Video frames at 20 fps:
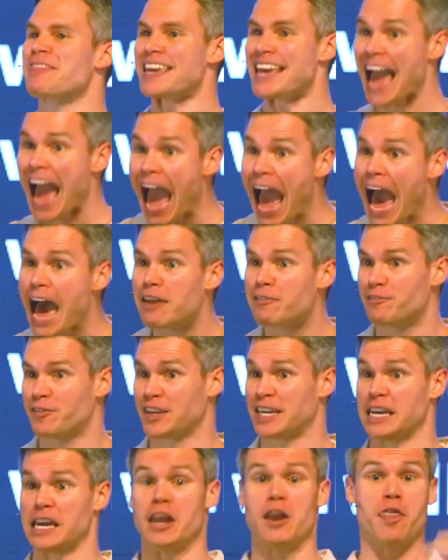the
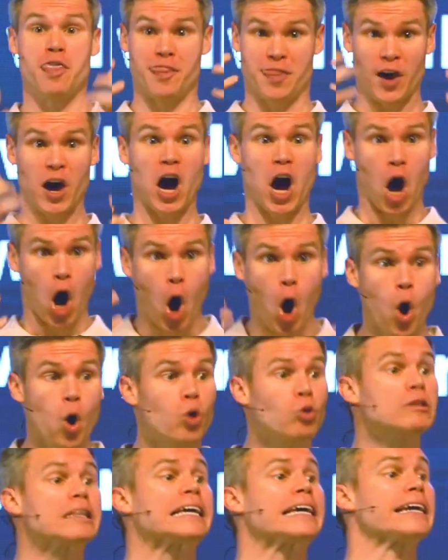advocate, the
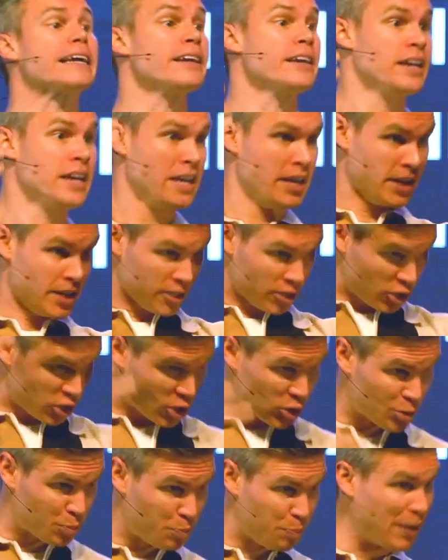Holy
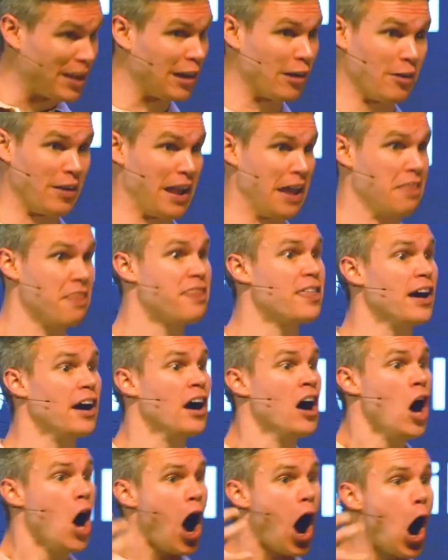Spirit, the
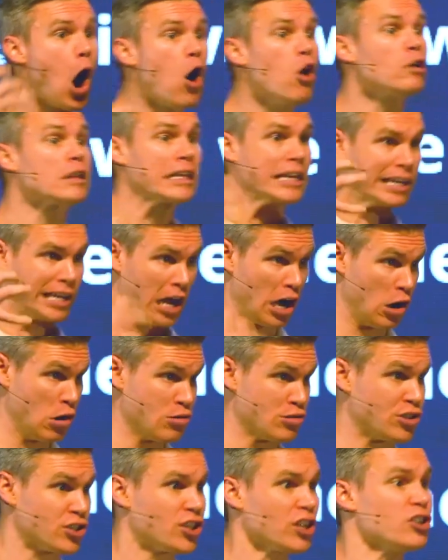Holy
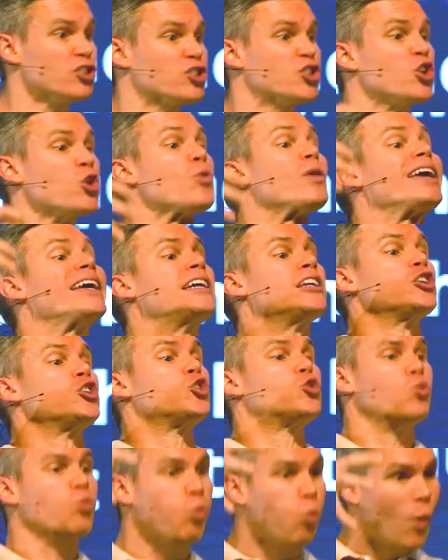Ghost to
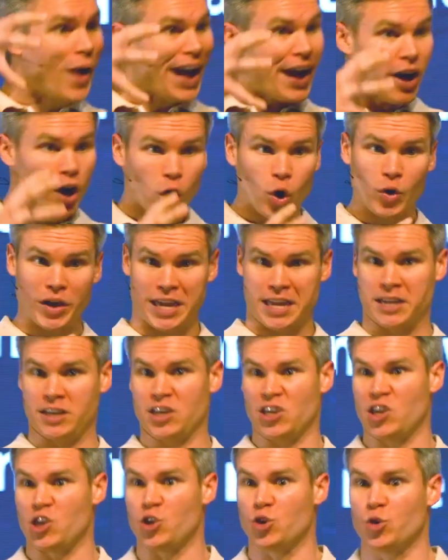indwell in
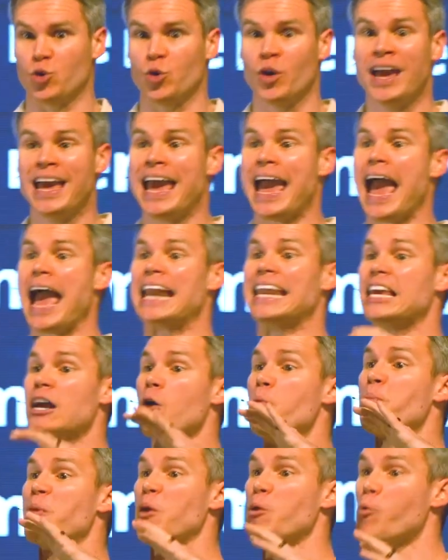you, and He'll be